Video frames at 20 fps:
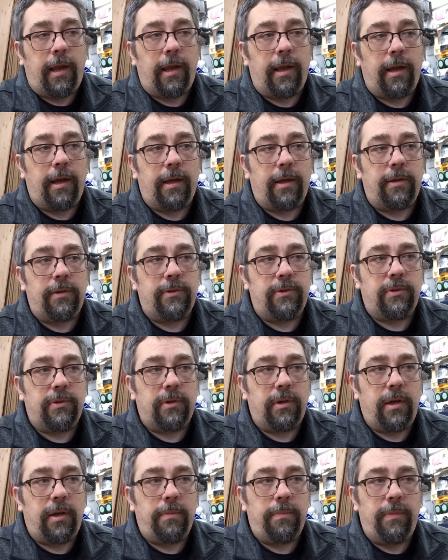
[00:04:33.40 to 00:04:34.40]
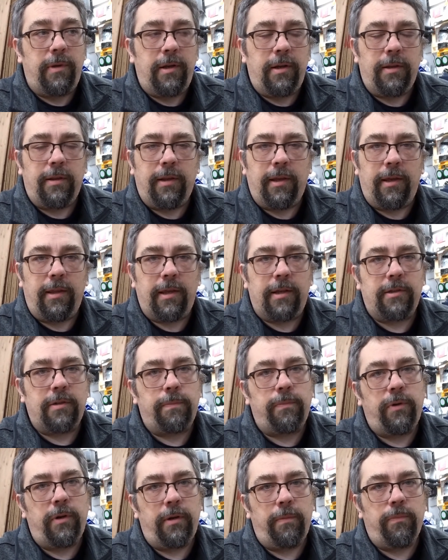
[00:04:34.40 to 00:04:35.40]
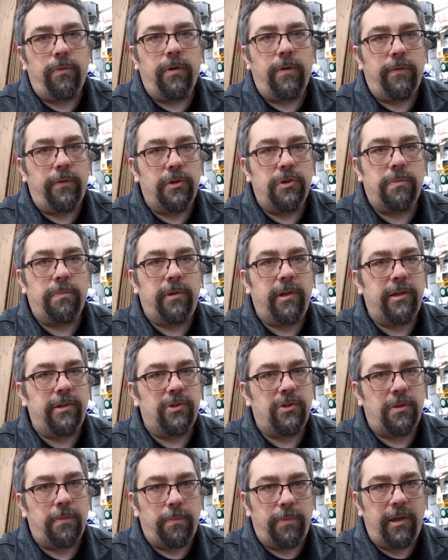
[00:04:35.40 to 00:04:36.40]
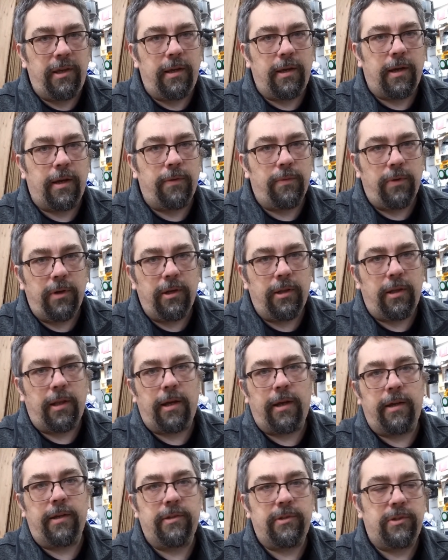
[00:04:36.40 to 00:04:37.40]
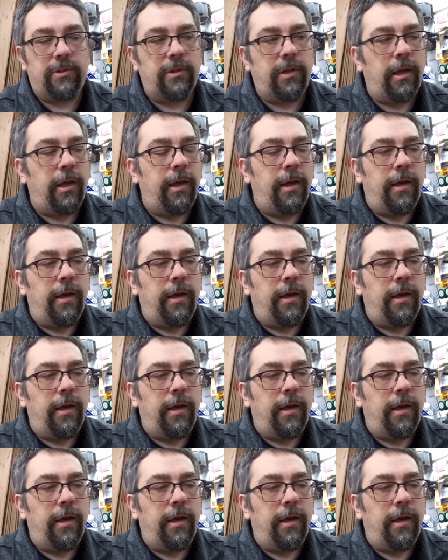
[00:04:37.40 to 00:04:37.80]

And admittedly, that's a pretty privileged place to be, I realize.